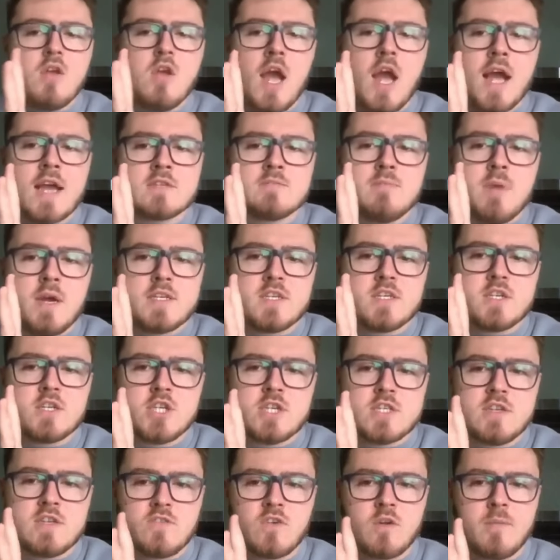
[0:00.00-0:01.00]
as my
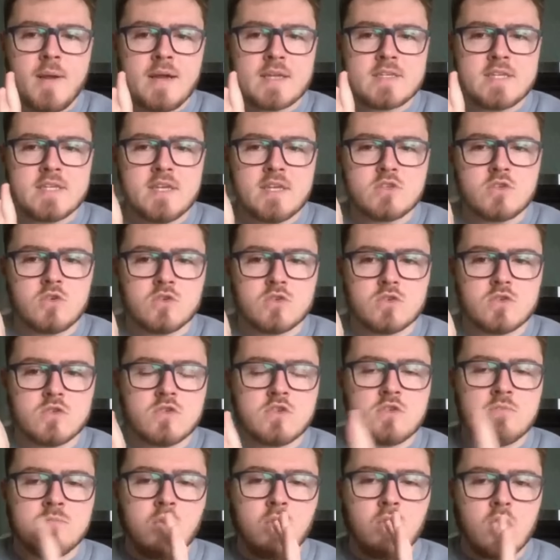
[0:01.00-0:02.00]
digestive capacity has got
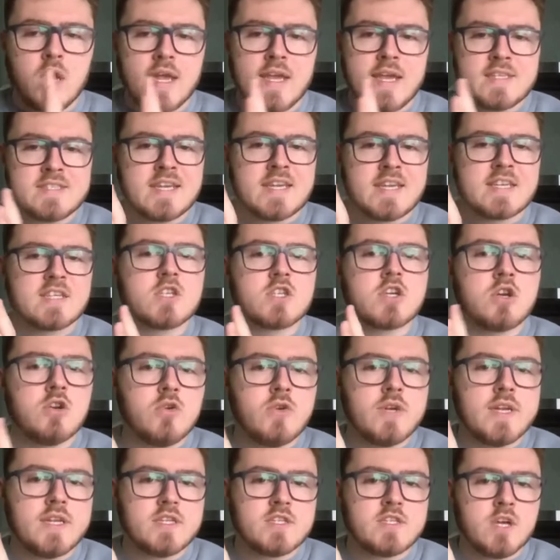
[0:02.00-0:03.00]
smaller it's
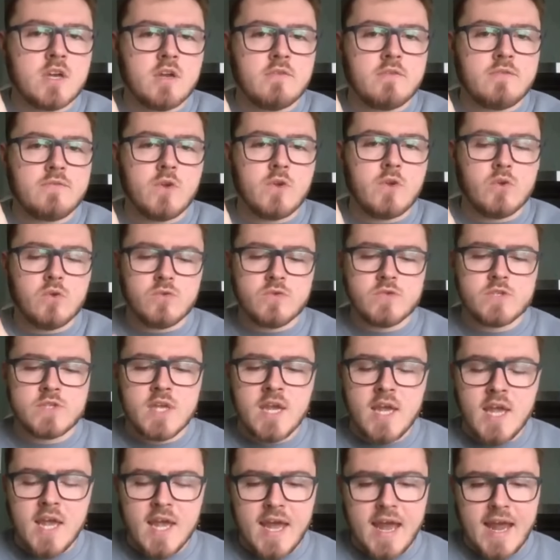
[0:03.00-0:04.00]
excluded certain foods
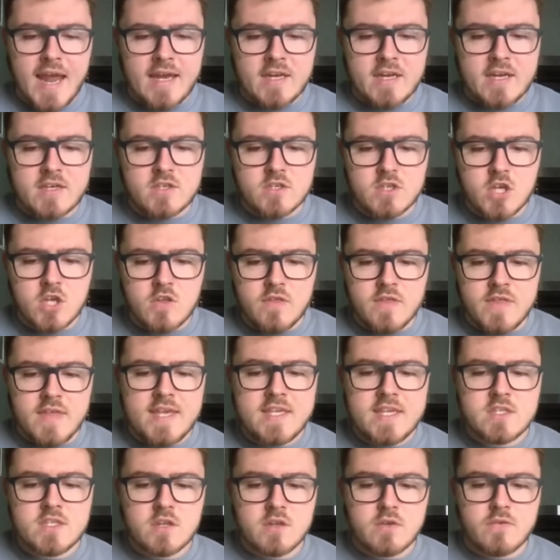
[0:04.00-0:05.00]
and
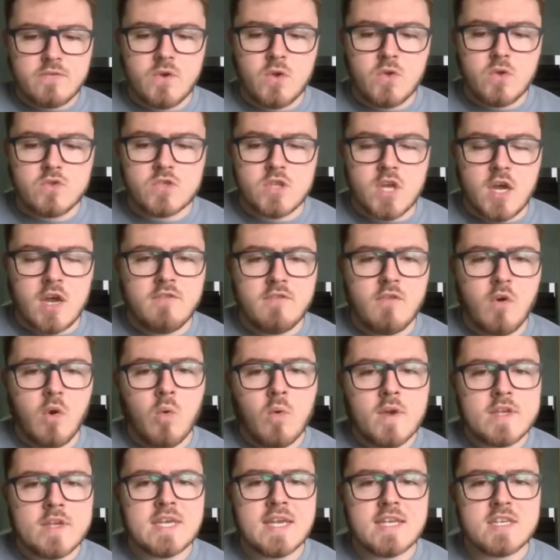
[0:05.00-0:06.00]
these are the foods that have
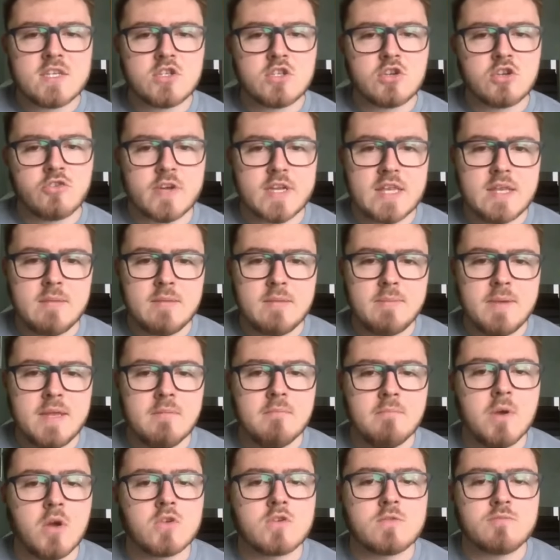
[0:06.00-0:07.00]
always historically
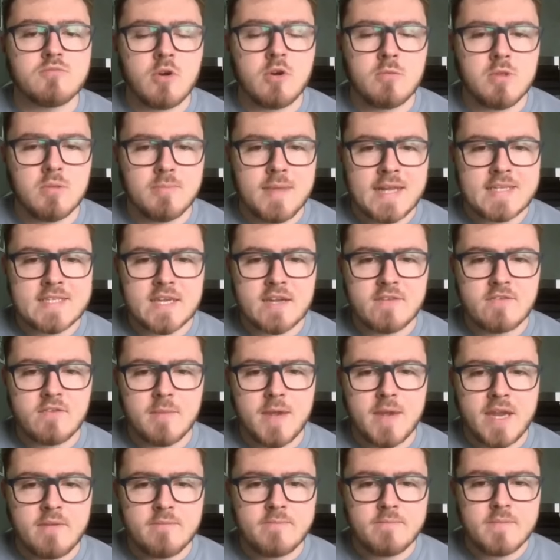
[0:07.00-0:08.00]
been most problematic for
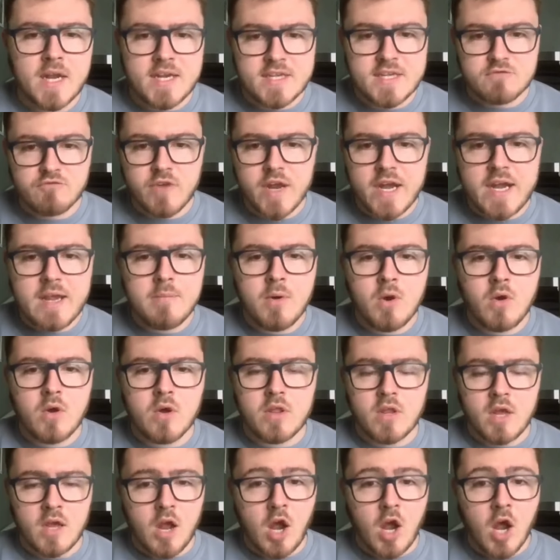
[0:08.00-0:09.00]
me and it's really
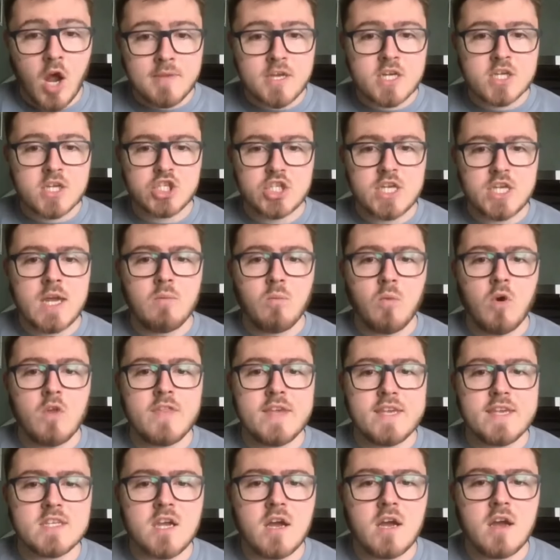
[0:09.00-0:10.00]
important i'm going to share
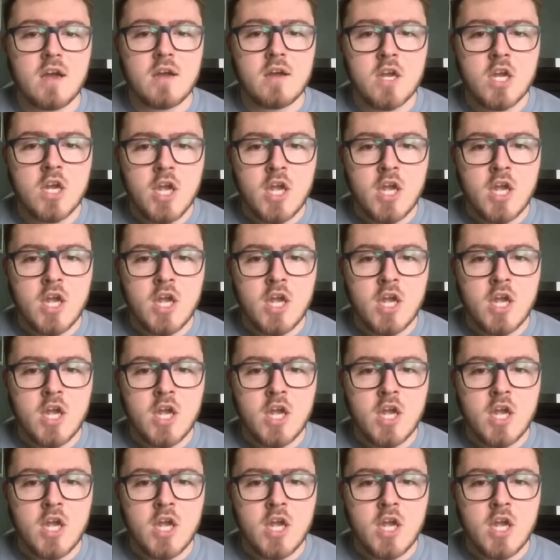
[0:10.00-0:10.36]
what these are